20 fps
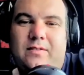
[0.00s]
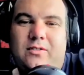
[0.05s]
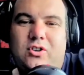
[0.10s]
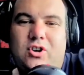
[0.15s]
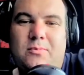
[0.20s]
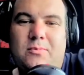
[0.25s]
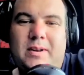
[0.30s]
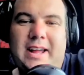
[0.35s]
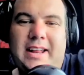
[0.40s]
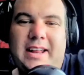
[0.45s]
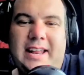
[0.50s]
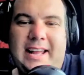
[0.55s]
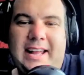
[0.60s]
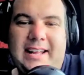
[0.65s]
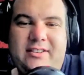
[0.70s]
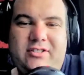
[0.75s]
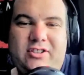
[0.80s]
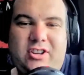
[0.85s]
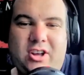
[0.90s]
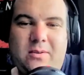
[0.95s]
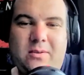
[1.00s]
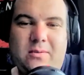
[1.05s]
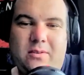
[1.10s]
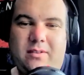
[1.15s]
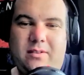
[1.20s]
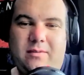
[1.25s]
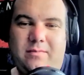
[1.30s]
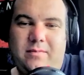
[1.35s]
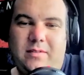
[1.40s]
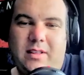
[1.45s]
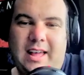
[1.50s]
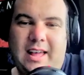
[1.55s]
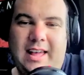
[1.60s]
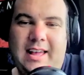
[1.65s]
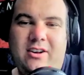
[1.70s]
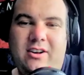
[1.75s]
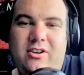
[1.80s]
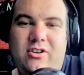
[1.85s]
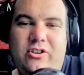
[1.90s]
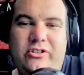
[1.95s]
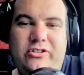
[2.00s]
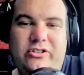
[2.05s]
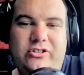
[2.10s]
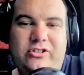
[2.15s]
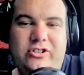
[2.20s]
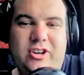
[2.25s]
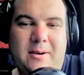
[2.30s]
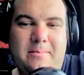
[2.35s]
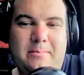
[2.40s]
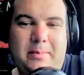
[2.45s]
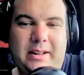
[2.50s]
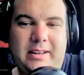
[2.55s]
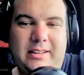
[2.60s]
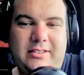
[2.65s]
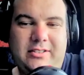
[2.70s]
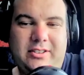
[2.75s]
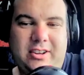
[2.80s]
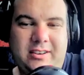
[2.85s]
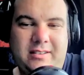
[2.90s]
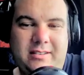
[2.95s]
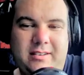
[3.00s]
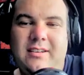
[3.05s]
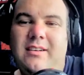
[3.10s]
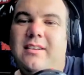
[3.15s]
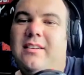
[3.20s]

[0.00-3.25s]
Come 1982, he and cousin Tom Billington,